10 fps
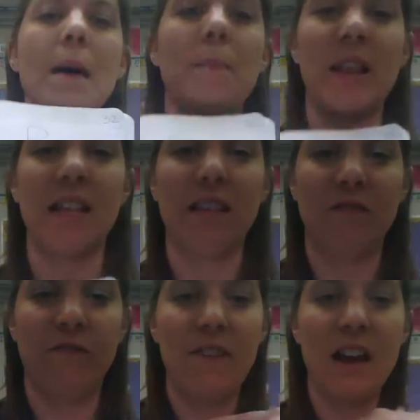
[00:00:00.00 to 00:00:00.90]
But at this
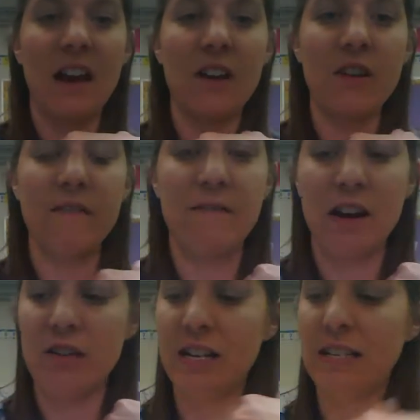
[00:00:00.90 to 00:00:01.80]
very,
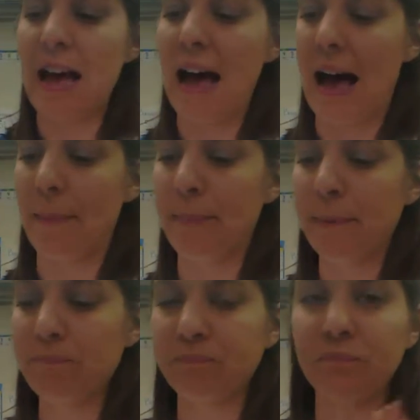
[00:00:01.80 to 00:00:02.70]
very top,
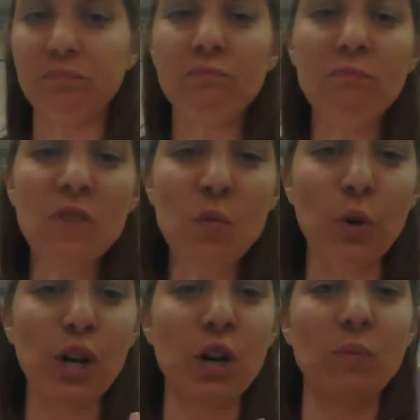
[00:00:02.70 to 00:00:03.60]

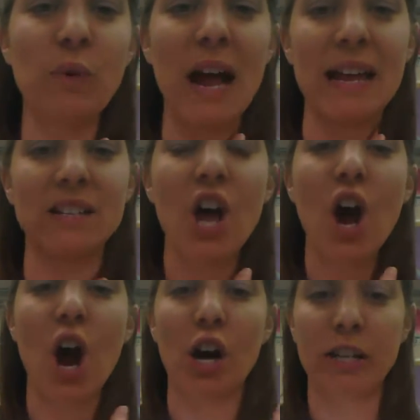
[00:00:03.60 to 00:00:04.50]
we're going to write
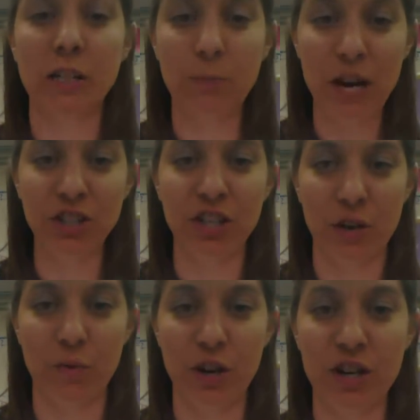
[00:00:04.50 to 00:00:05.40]
our expression
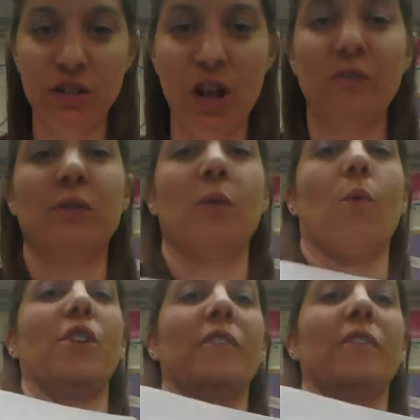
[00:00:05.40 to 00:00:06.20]
that we're going to solve these in order of